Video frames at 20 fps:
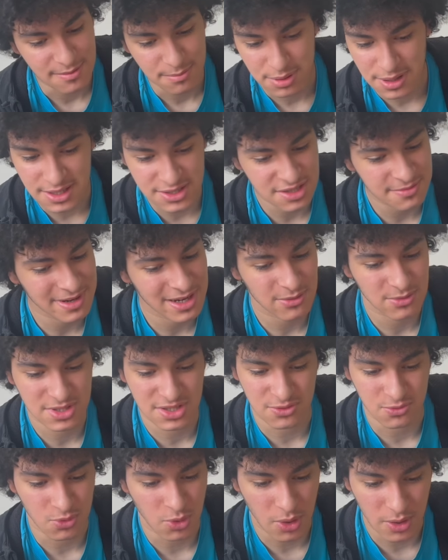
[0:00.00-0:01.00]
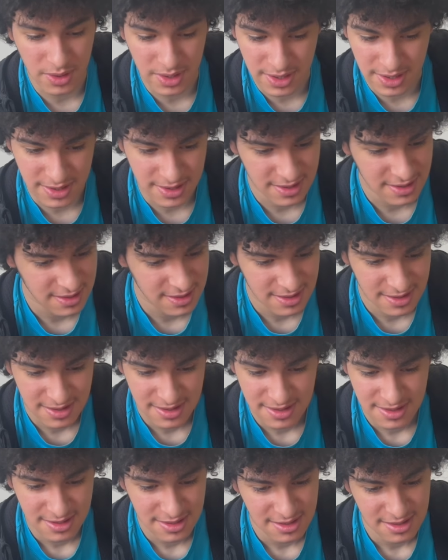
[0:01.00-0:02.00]
Plunger man was a warrior.
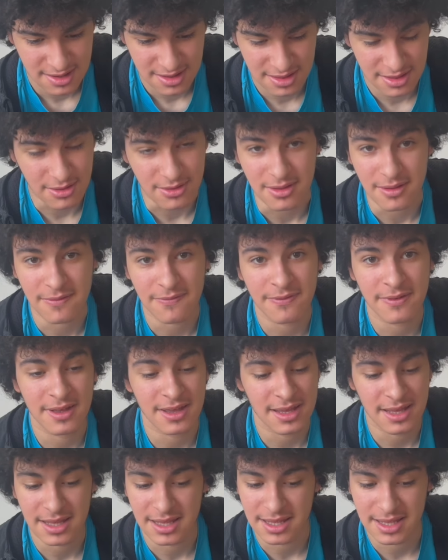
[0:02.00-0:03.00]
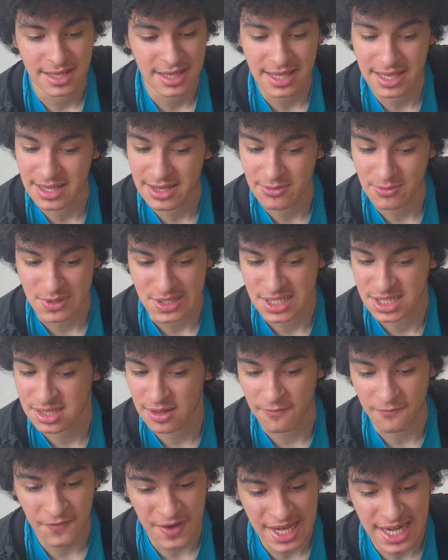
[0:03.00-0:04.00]
Dude, the, eh, he was
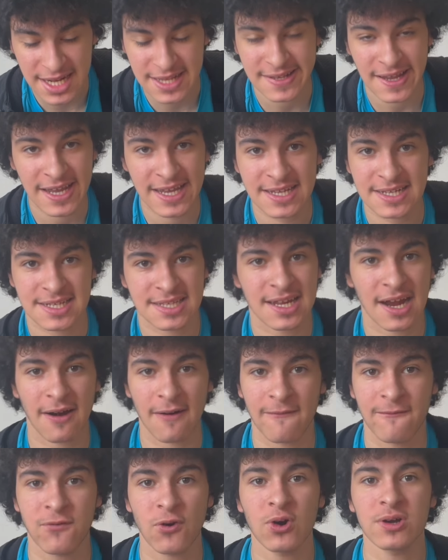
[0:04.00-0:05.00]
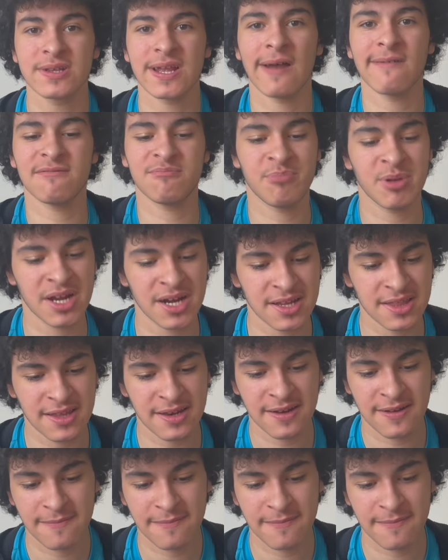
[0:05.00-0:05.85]
defeating titans that are four times bigger than